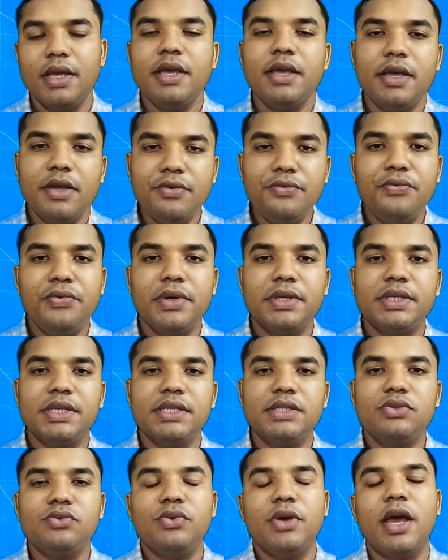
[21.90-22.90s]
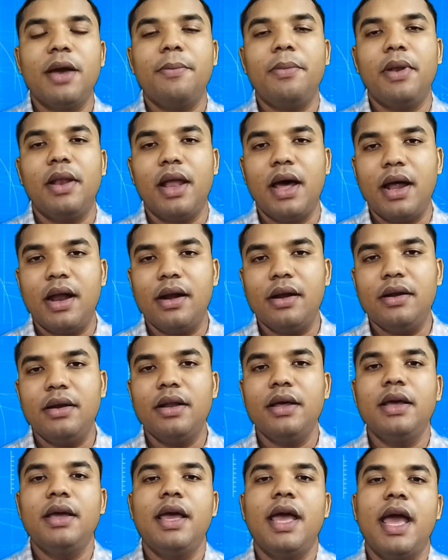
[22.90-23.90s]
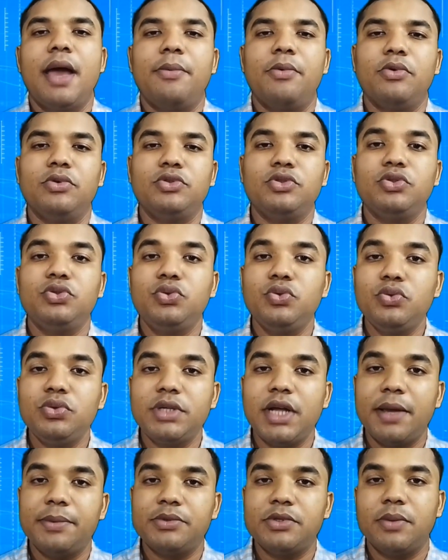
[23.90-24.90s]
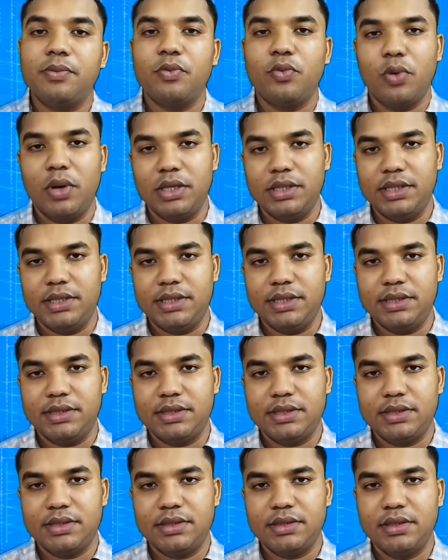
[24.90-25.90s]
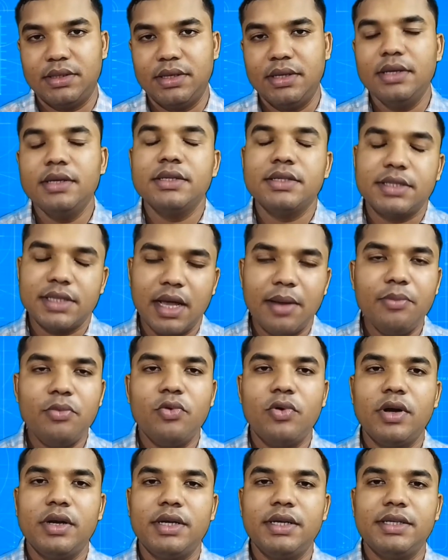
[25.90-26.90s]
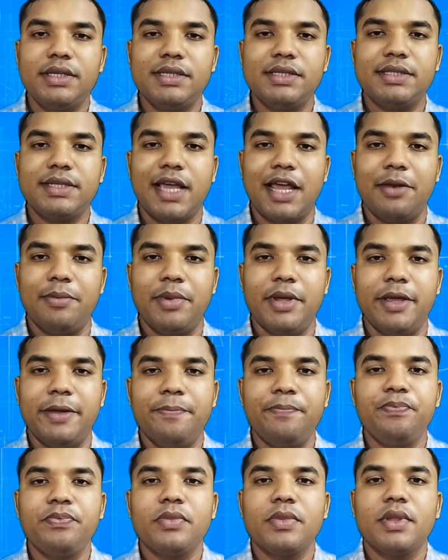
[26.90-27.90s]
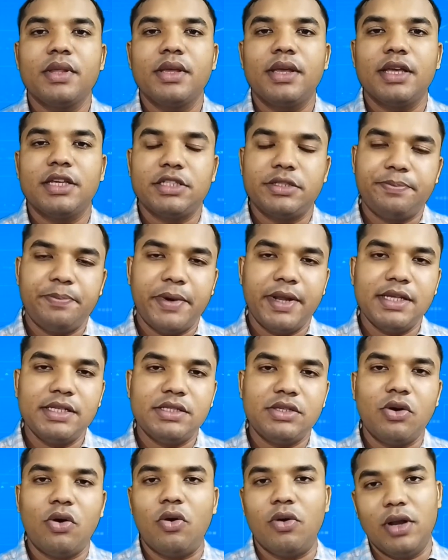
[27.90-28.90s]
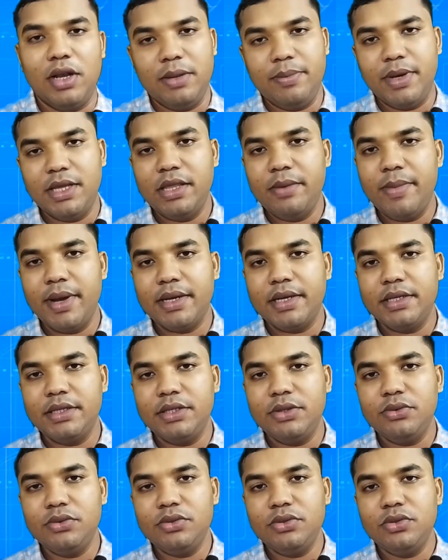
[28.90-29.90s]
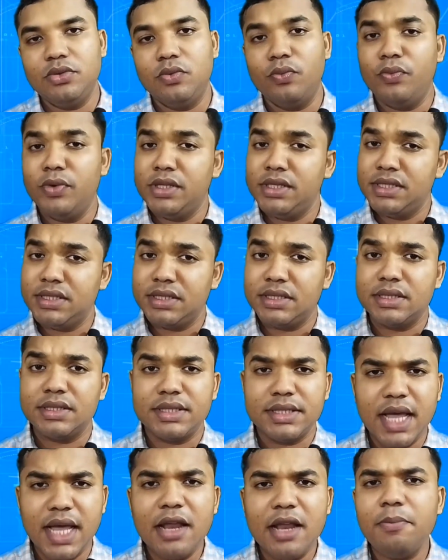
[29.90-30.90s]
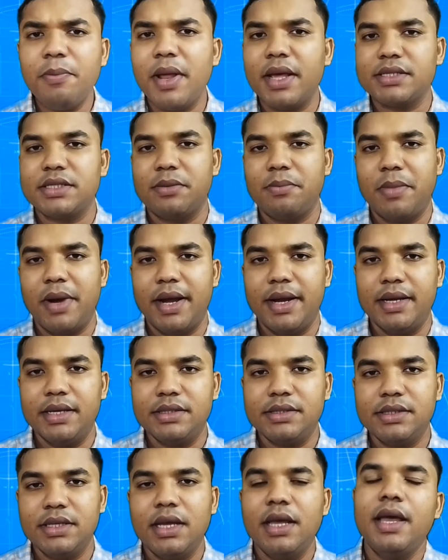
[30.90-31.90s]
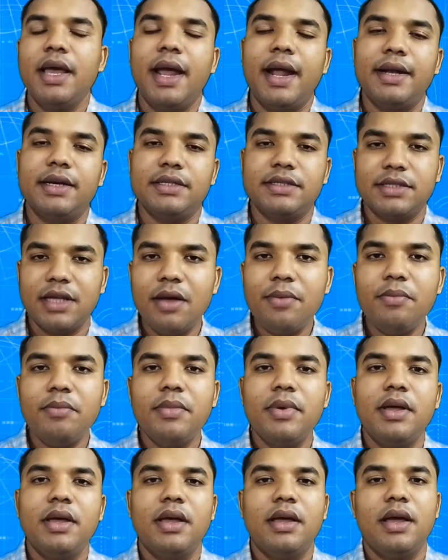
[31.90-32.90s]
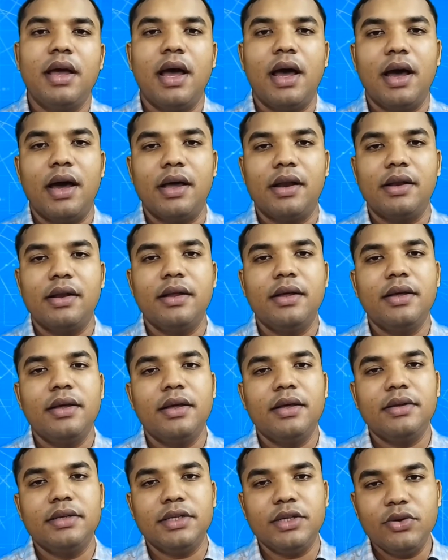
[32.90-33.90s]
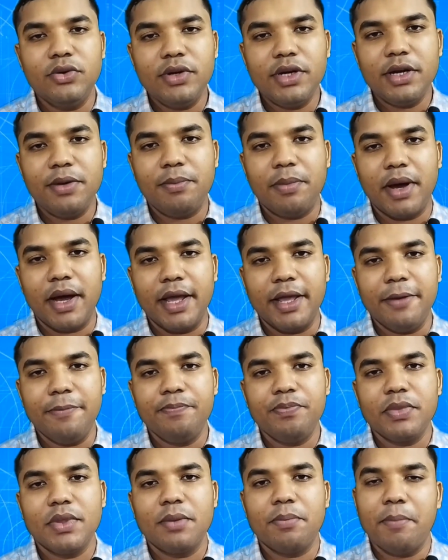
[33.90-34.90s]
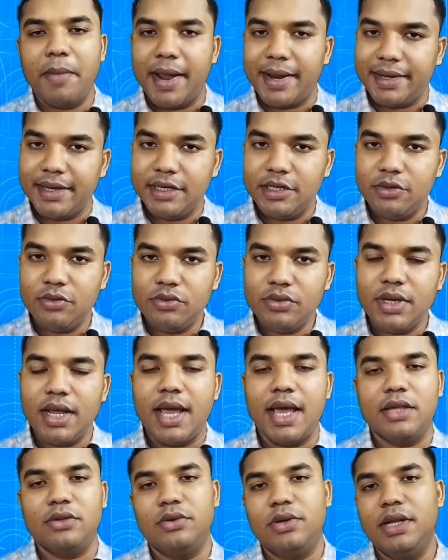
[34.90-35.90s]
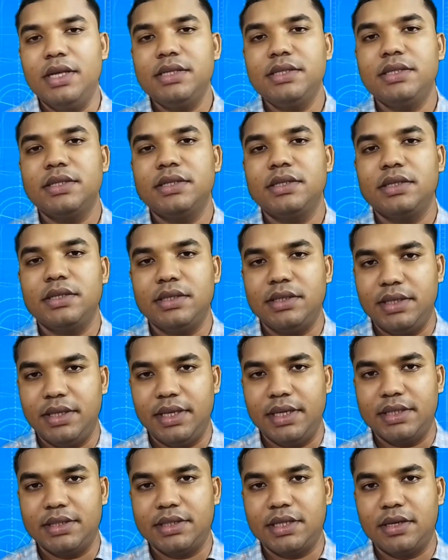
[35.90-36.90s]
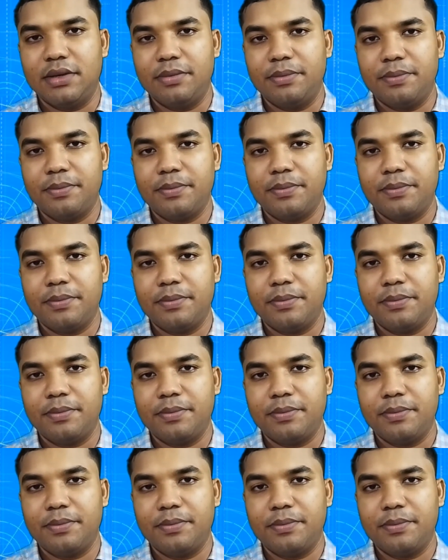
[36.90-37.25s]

In physics we have learned about two types of quantities. Some quantities can be expressed only by the magnitude with sign plus and minus, and some are denoted by magnitude as well as direction.